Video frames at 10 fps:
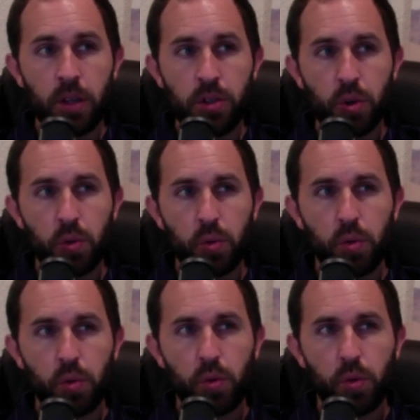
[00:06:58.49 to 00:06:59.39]

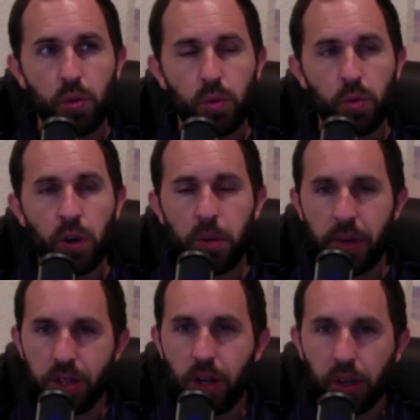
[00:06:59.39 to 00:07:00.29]
So what am
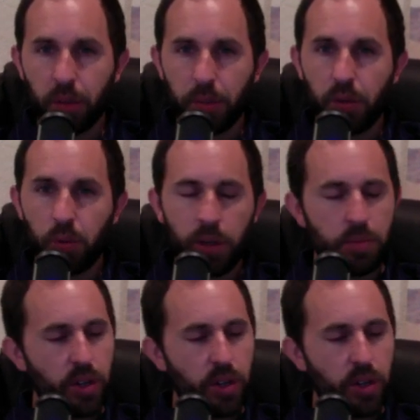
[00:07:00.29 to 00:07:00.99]
I talking about? Well, I'm